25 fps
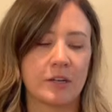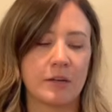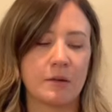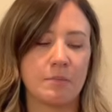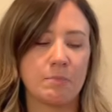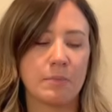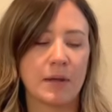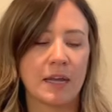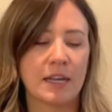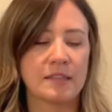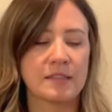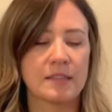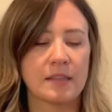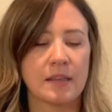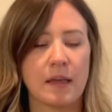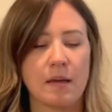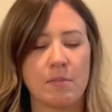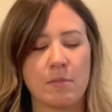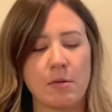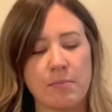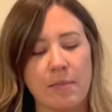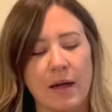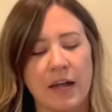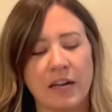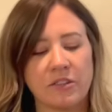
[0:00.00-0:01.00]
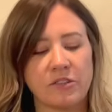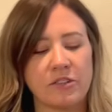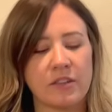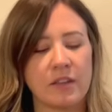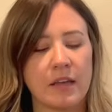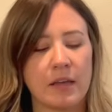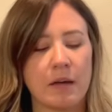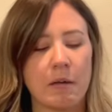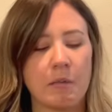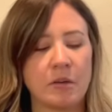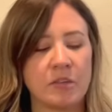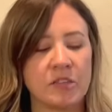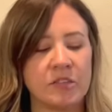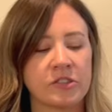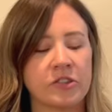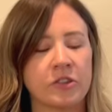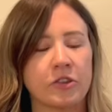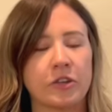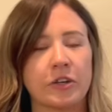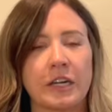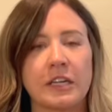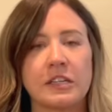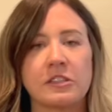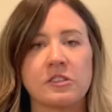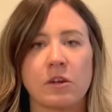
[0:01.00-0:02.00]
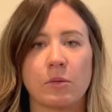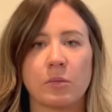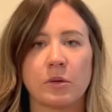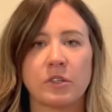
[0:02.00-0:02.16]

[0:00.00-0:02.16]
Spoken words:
can mix them and match them and just create so